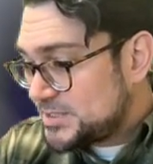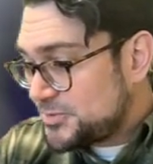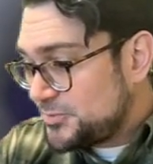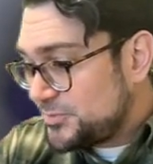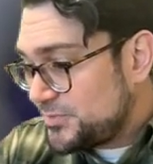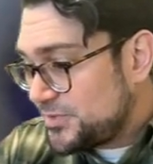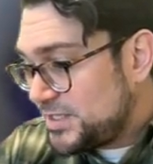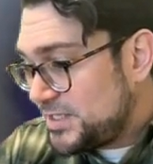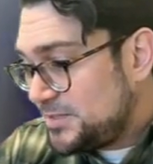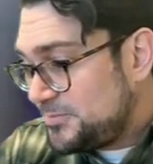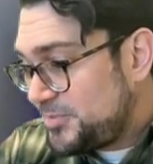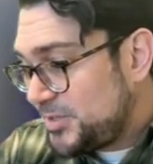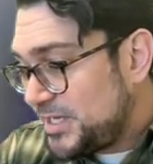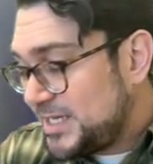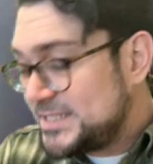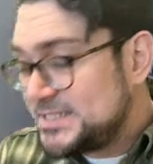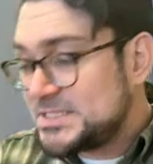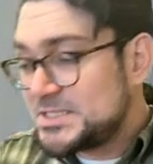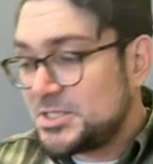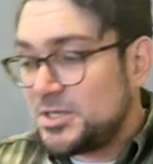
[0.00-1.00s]
So it really
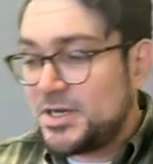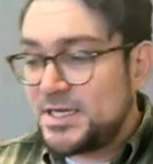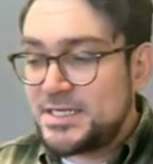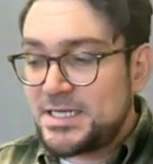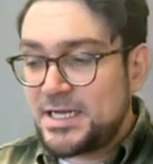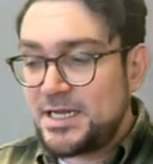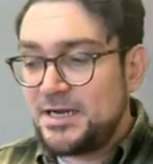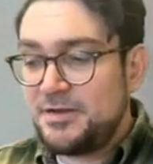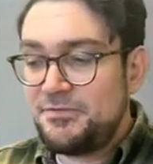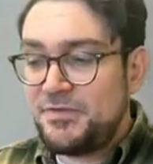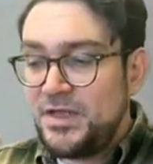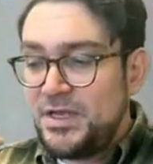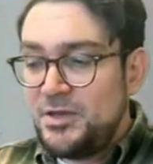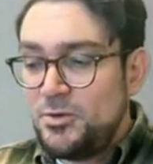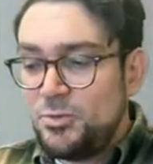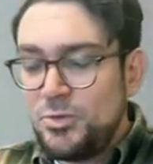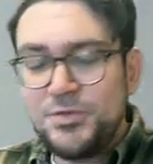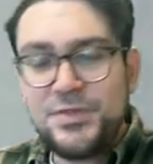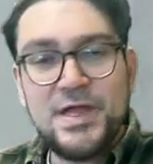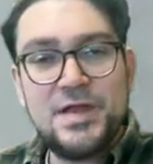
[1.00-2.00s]
depends on kind of
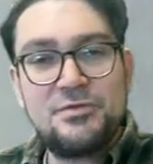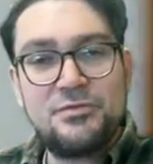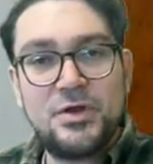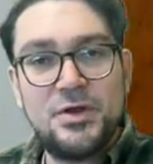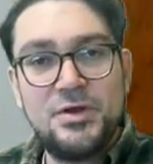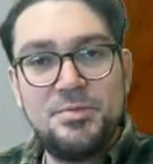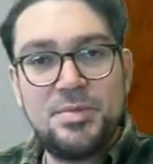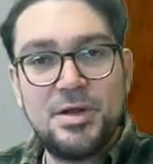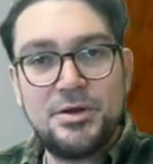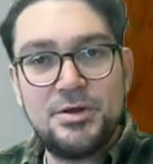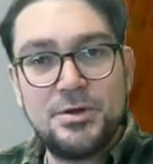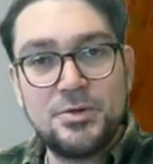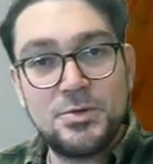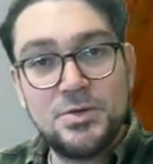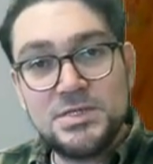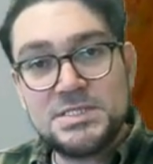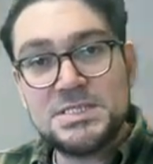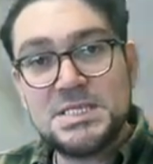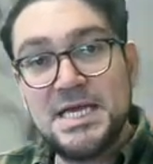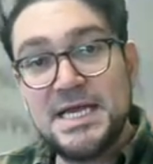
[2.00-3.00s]
what that trade barrier
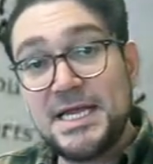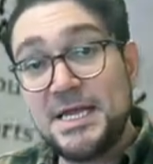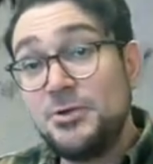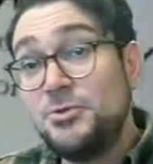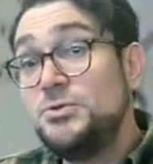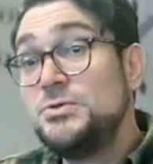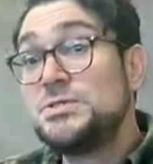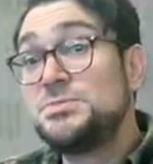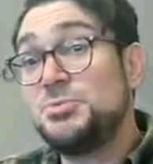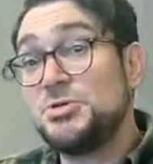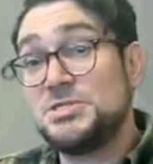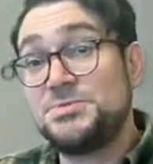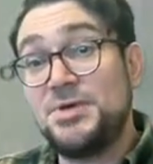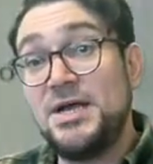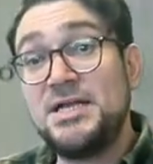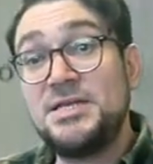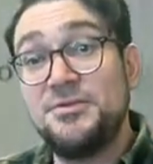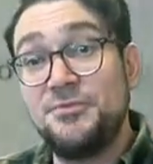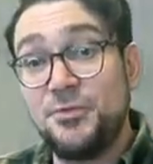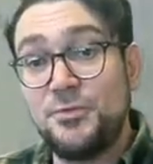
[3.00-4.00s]
looks like and whose
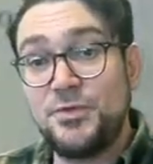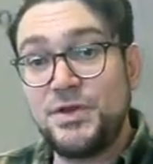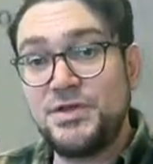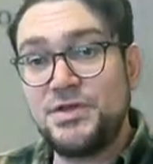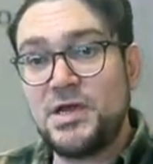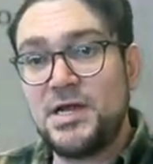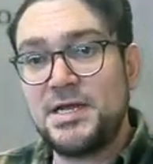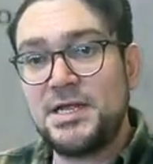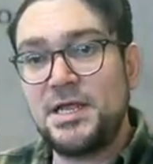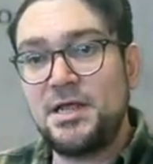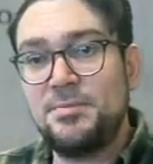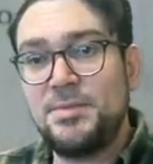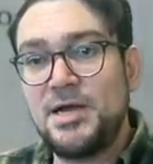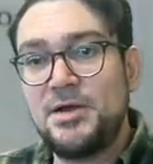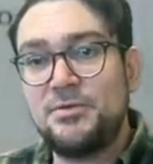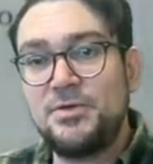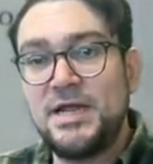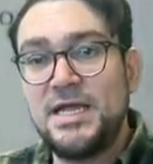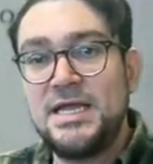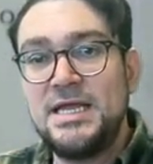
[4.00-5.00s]
perspective are we talking
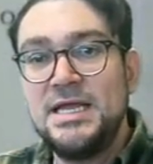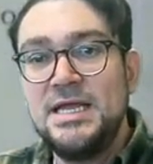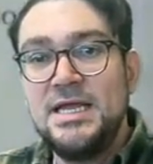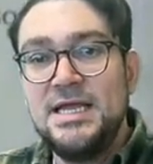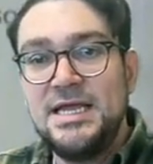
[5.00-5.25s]
about, right?